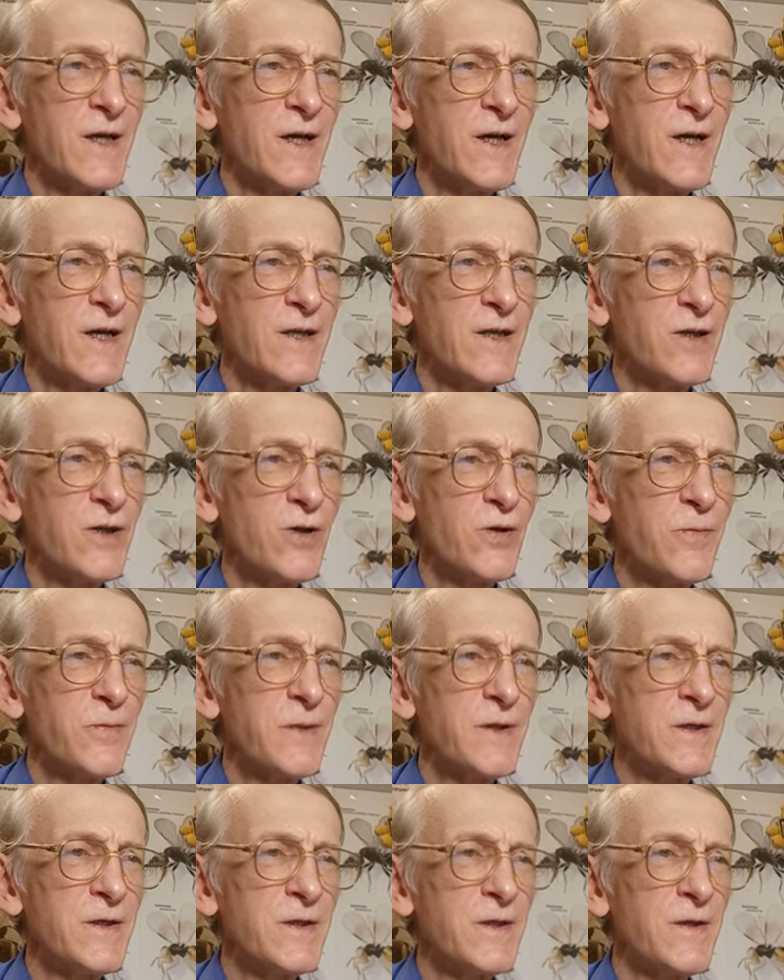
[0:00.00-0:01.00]
and
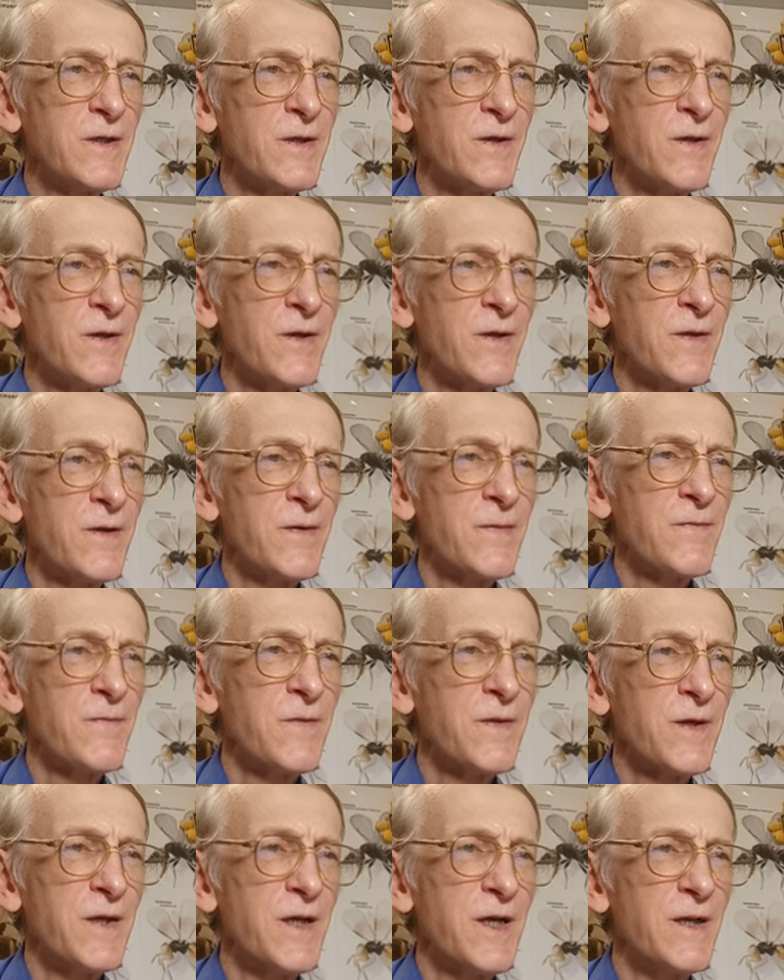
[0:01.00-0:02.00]
hoping
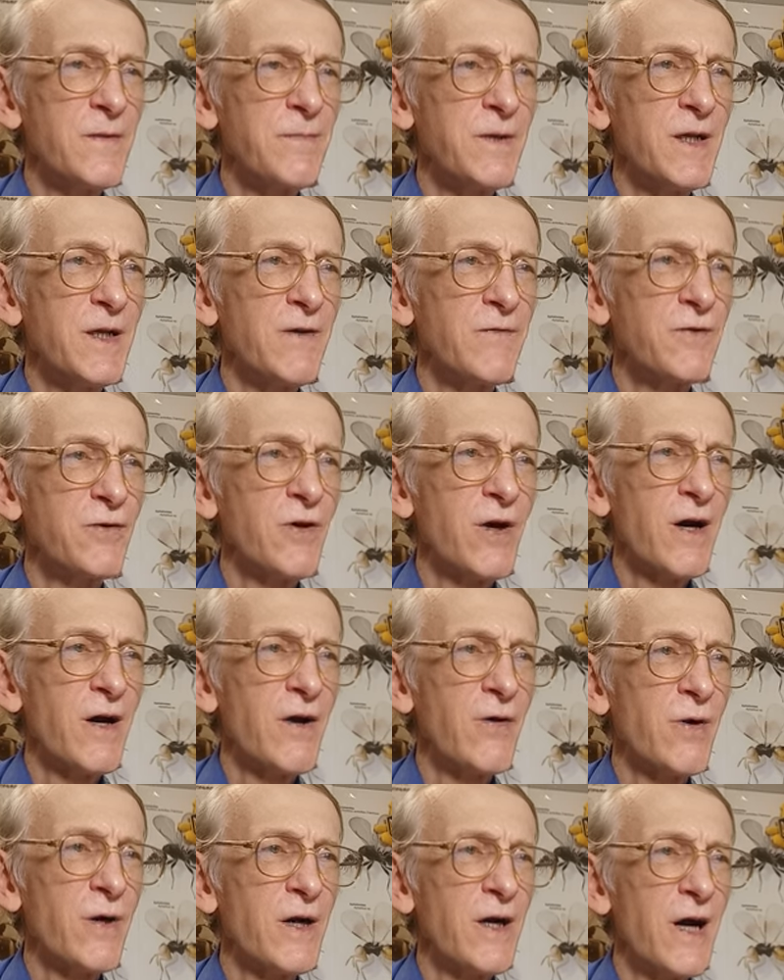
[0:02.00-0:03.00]
and believe to
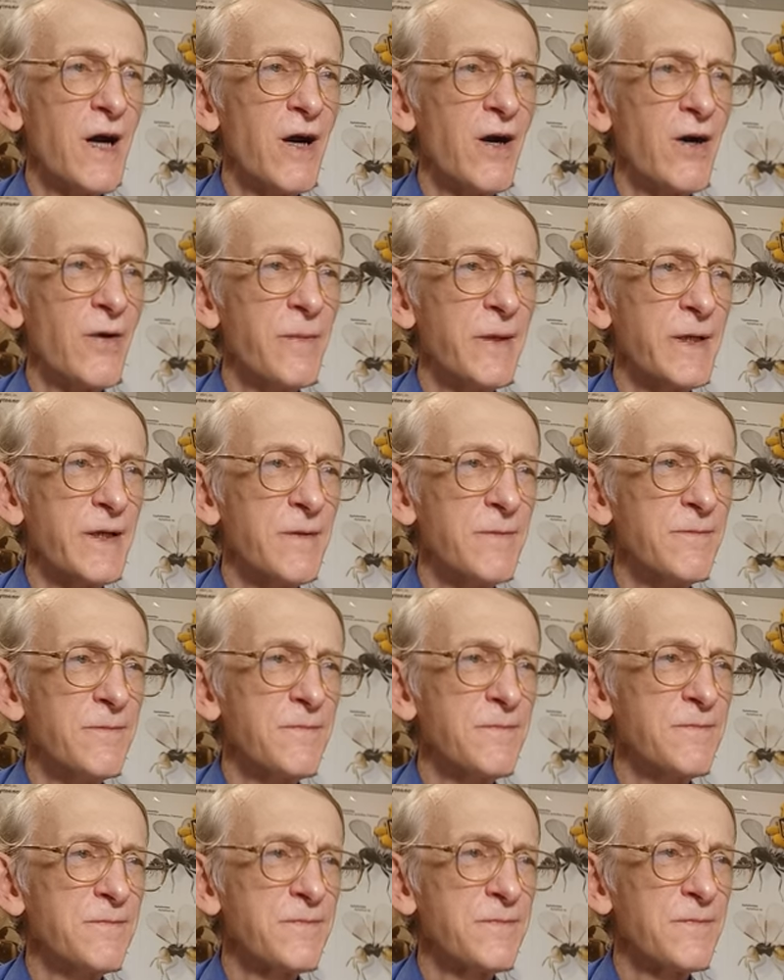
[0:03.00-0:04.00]
our army.
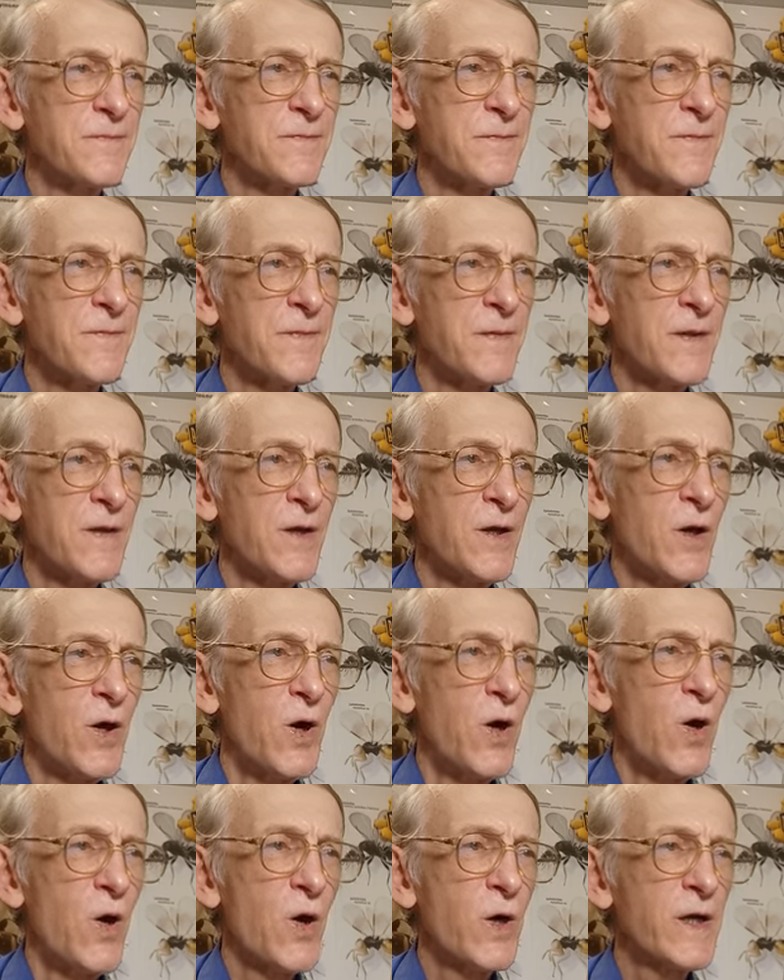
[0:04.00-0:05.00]

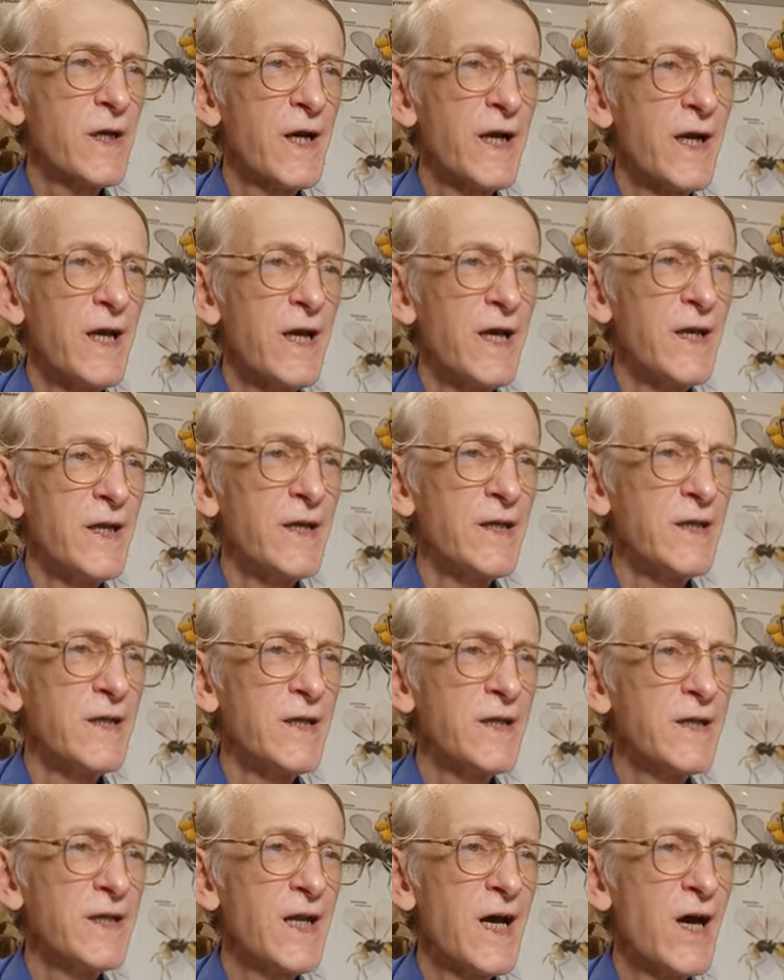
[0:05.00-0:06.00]
Okay,
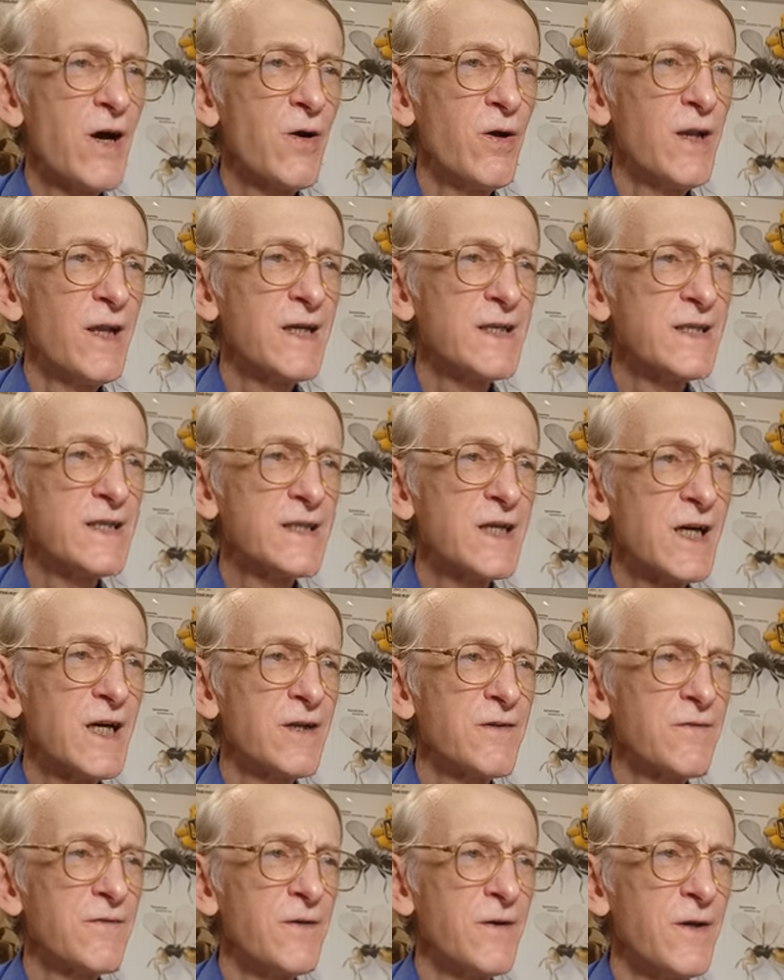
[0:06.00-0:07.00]
and now let's
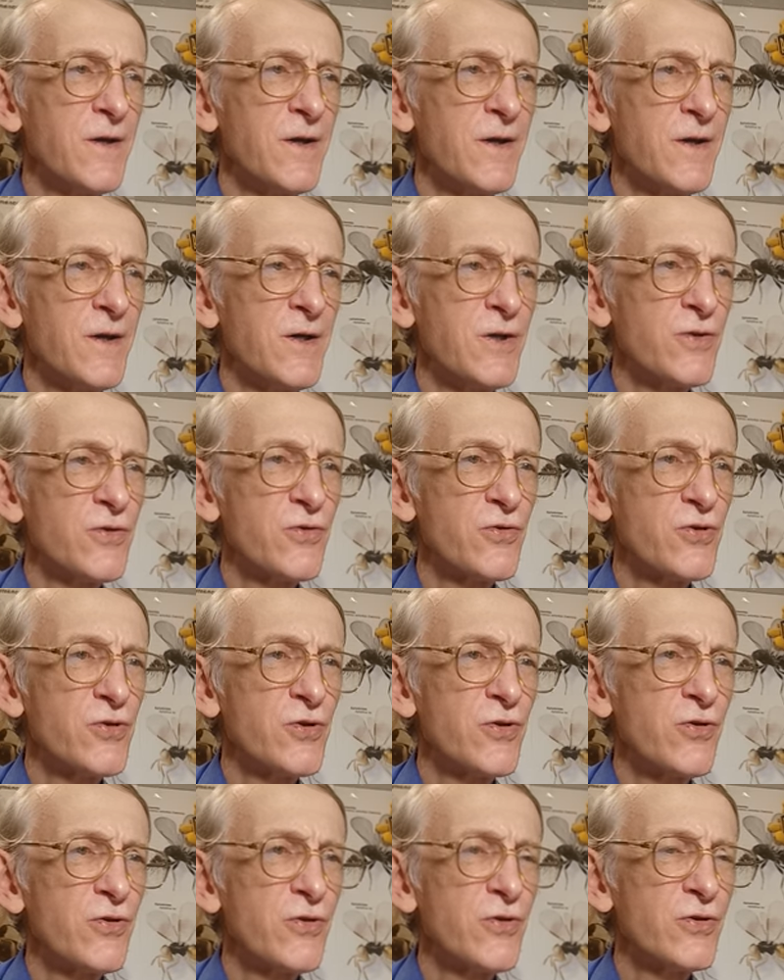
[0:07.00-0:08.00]
start to
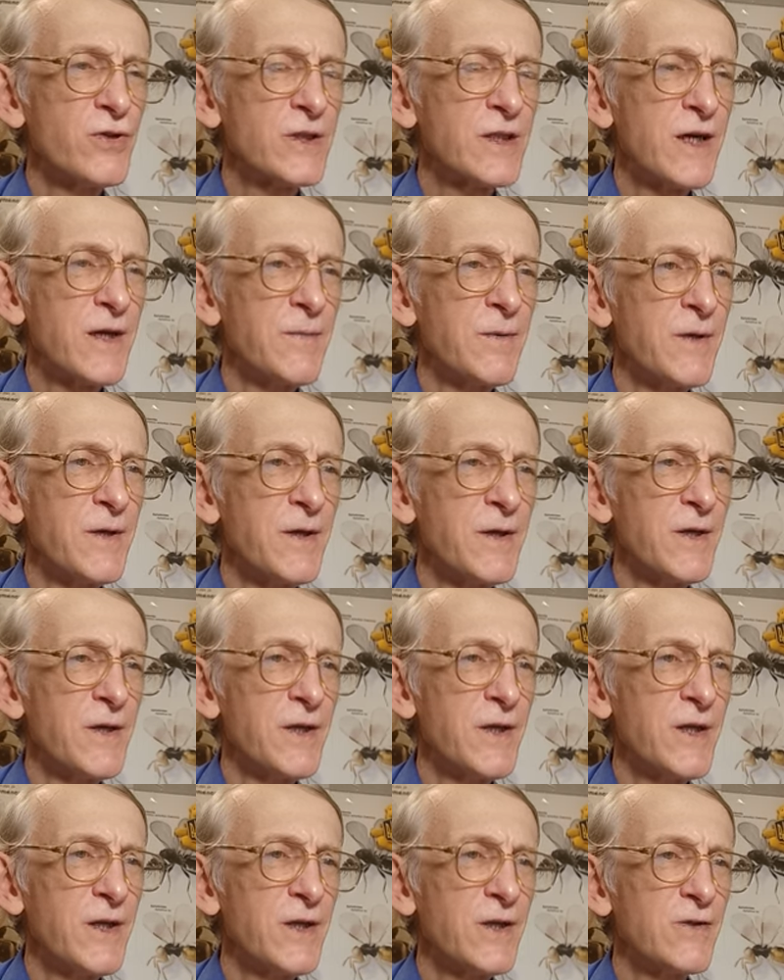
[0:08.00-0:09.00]
show you some
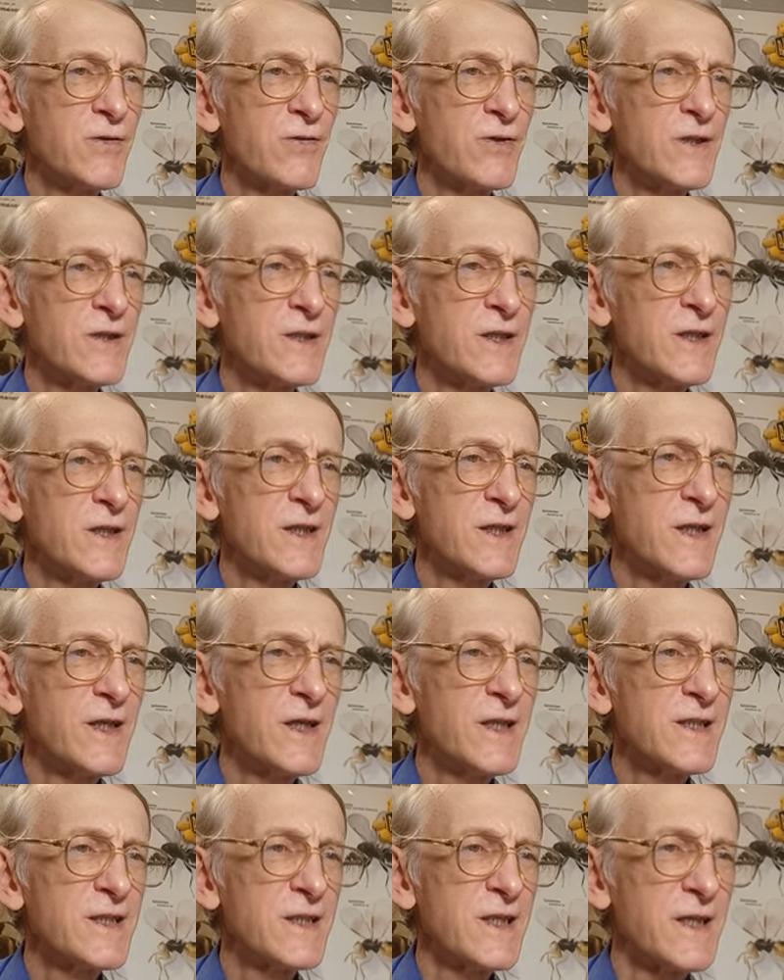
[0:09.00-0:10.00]
interesting
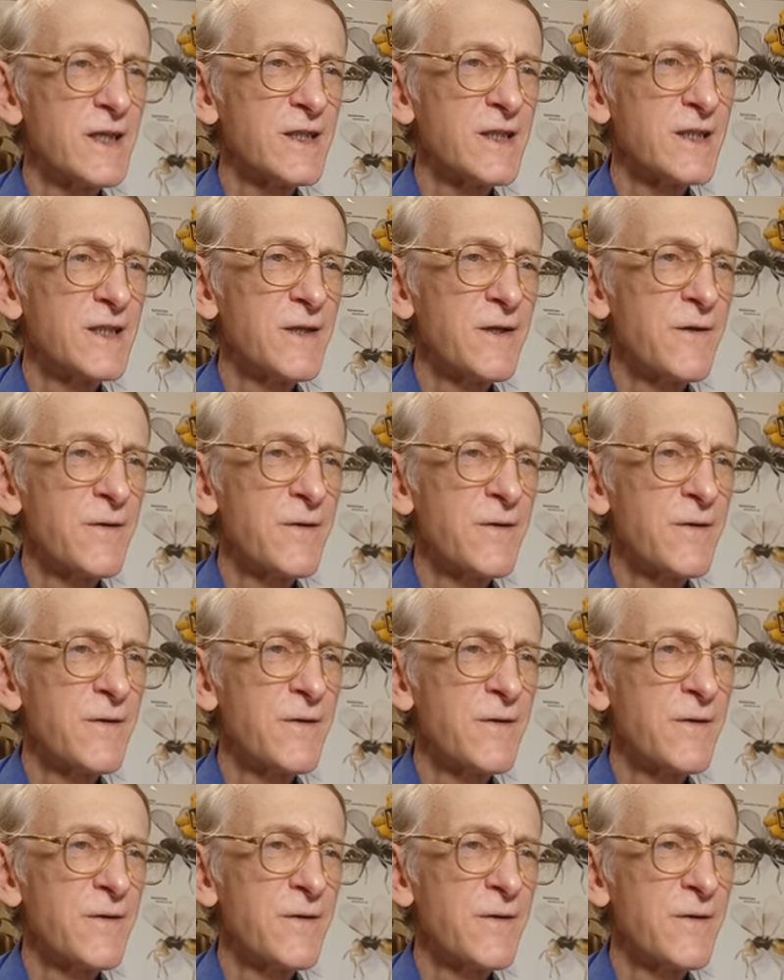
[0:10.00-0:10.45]
insects.